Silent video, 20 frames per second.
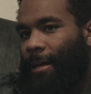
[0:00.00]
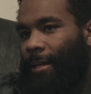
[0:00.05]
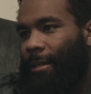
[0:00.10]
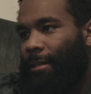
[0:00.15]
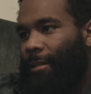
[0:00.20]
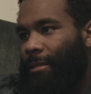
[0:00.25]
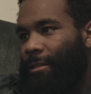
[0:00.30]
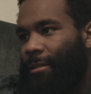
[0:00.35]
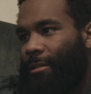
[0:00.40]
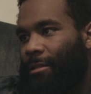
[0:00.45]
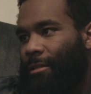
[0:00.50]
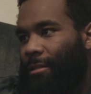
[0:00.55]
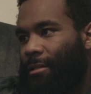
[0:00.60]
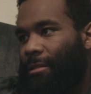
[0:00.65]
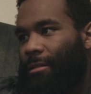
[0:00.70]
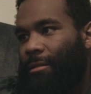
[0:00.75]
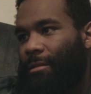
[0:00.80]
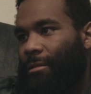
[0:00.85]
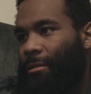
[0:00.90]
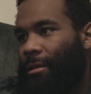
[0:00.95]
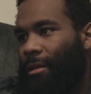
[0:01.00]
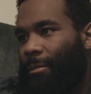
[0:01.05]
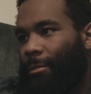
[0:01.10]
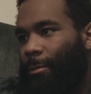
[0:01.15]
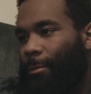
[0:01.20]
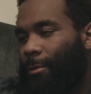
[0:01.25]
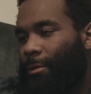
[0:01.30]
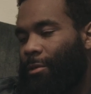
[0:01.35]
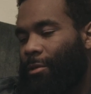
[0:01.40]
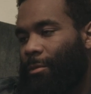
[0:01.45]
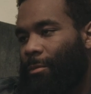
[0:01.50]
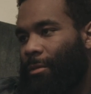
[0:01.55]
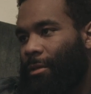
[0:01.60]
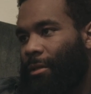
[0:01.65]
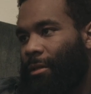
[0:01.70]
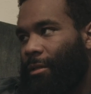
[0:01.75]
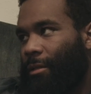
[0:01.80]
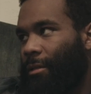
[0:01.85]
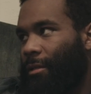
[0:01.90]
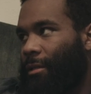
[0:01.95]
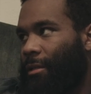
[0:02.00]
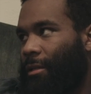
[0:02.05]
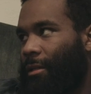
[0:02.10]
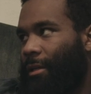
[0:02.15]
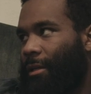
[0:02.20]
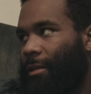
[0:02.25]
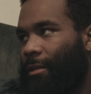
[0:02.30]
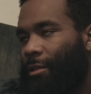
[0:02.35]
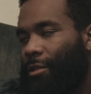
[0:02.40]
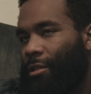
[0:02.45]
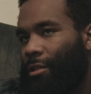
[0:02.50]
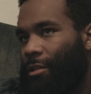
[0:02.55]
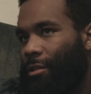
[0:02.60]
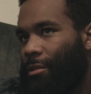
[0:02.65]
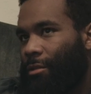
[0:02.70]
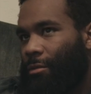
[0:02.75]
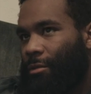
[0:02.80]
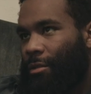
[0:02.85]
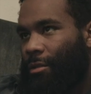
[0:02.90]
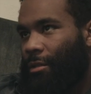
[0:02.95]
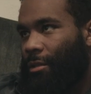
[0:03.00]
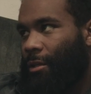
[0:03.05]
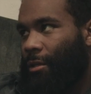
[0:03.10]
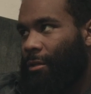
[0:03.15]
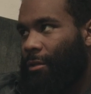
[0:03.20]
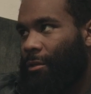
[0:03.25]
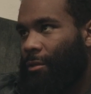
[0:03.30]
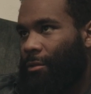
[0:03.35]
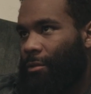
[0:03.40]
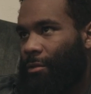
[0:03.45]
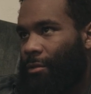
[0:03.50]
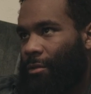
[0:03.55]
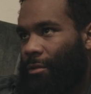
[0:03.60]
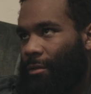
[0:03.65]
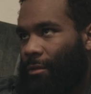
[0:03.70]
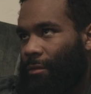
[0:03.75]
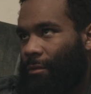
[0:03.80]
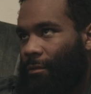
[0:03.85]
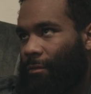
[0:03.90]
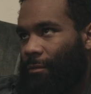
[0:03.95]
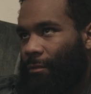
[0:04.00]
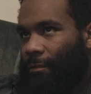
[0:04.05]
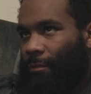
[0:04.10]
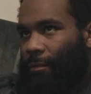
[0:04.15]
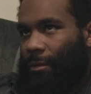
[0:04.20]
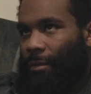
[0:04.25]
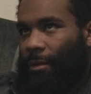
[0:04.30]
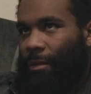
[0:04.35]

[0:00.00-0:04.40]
I can come up with so many analogies or scenarios of